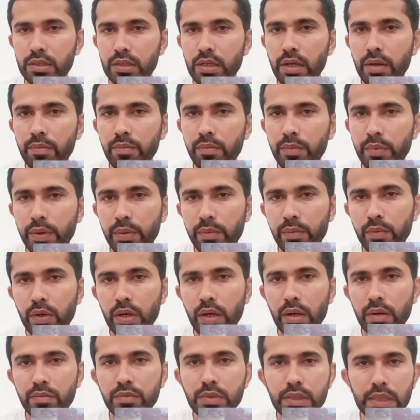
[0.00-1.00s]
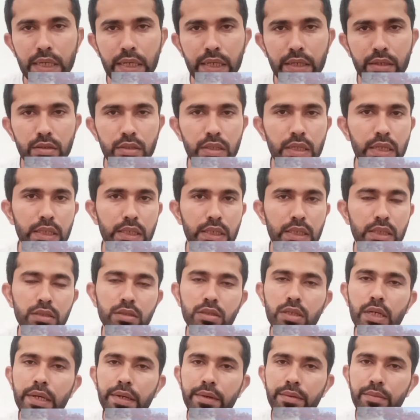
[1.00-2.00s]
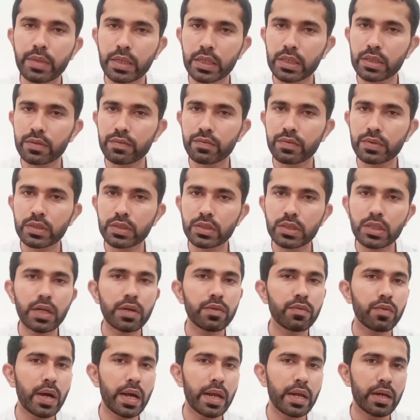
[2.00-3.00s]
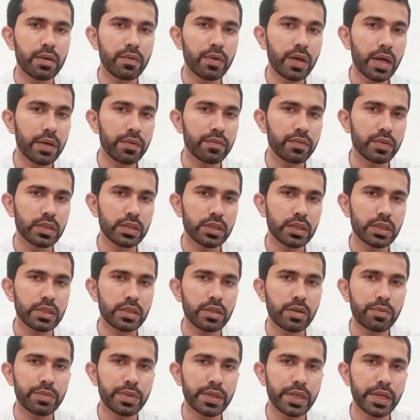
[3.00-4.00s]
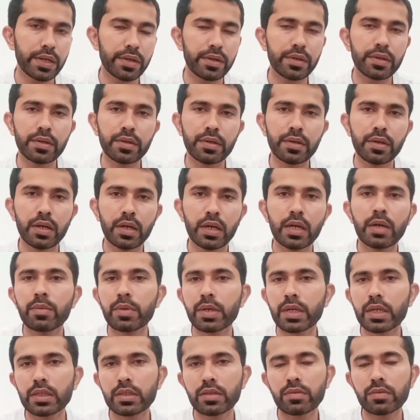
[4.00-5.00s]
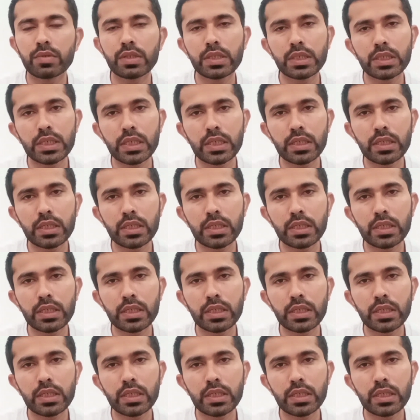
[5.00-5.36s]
and some people are upset that the state's magnificent wildlife is disappearing because of the